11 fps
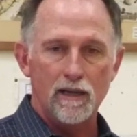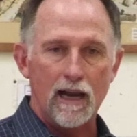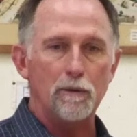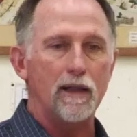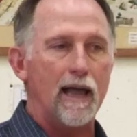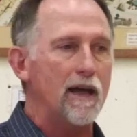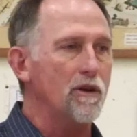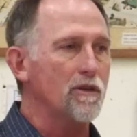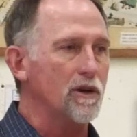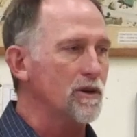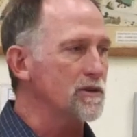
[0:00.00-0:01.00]
I will add all
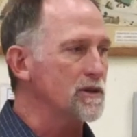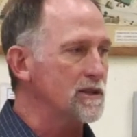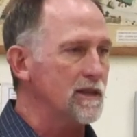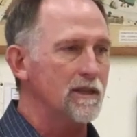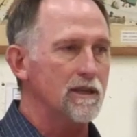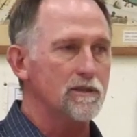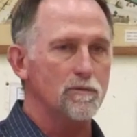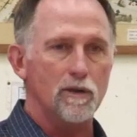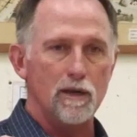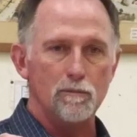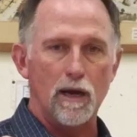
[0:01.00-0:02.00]
the curses in this
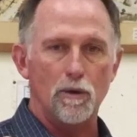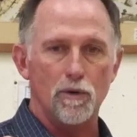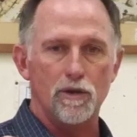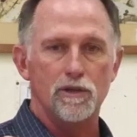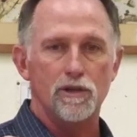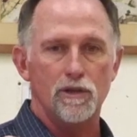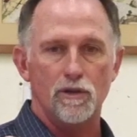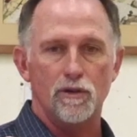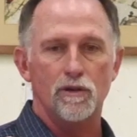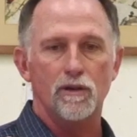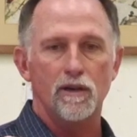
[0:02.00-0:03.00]
in my word to
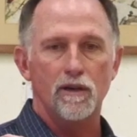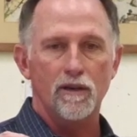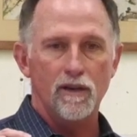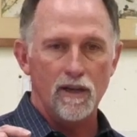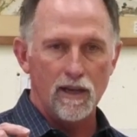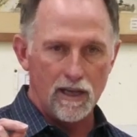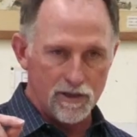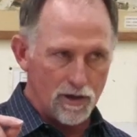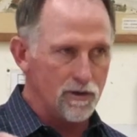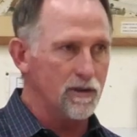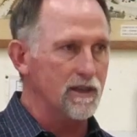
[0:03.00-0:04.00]
your
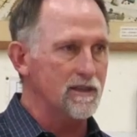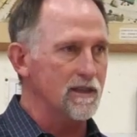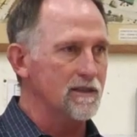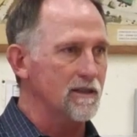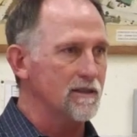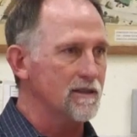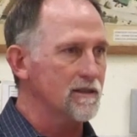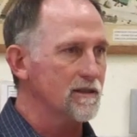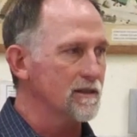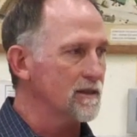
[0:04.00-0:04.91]
eternal existence.